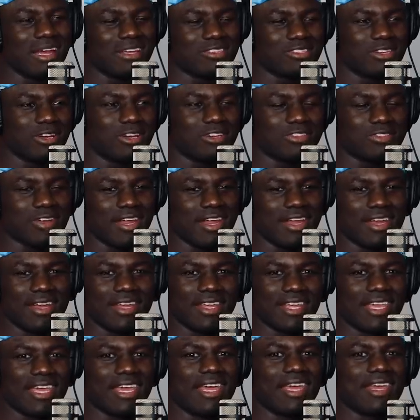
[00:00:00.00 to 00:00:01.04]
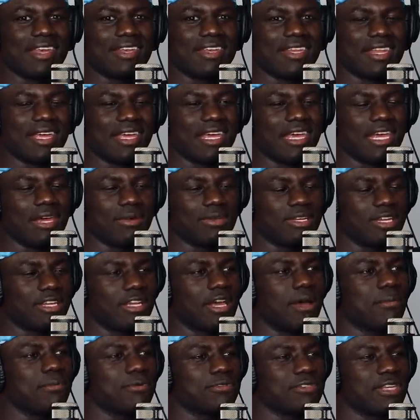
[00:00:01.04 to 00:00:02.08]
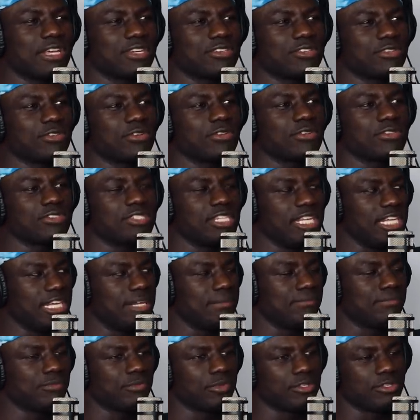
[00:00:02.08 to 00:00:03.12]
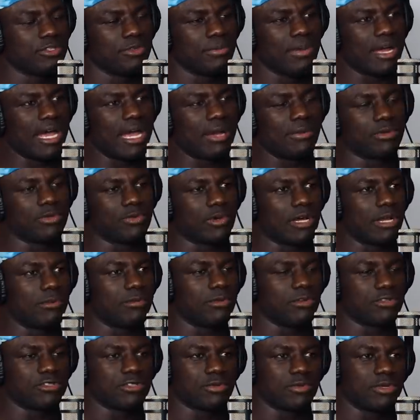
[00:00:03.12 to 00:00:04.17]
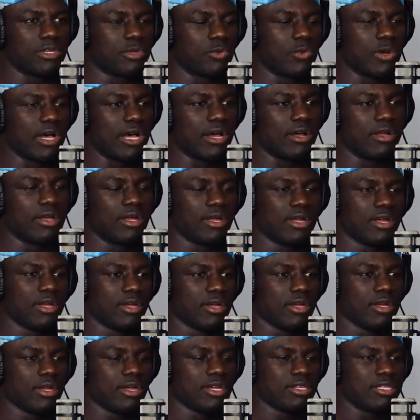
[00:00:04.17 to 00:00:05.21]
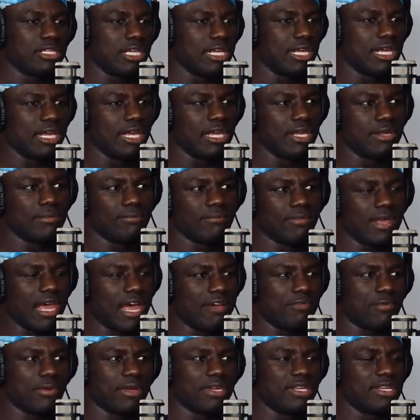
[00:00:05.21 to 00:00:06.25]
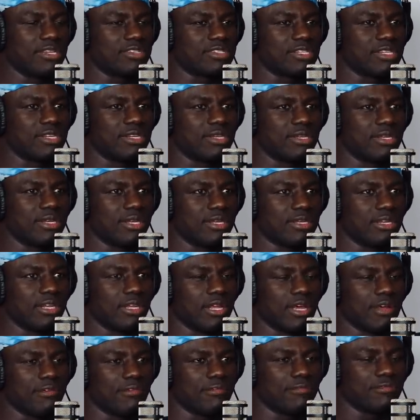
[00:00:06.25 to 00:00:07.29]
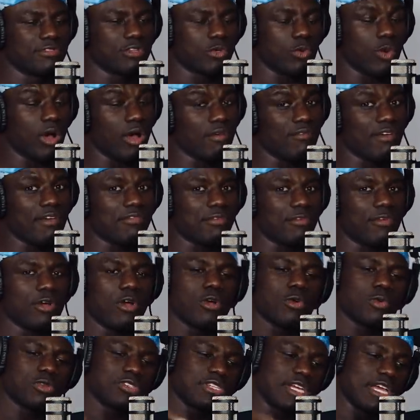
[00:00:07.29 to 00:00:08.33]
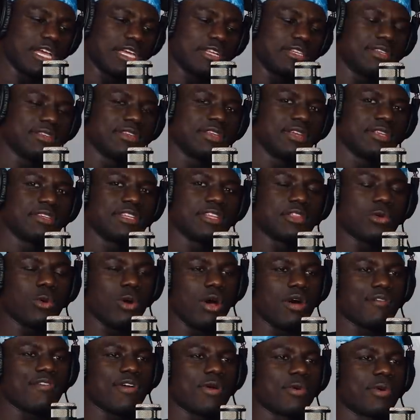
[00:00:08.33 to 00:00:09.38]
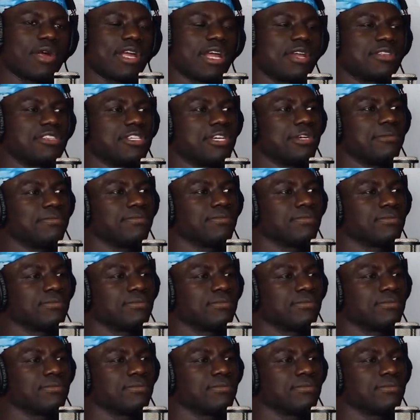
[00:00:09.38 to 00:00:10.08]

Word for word: I started training again and did a couple sanctionals team. Went to Dubai, went to Wadapalooza, we did well. Did halfway decent enough to qualify for Rogue, which I did the qualifier workouts here.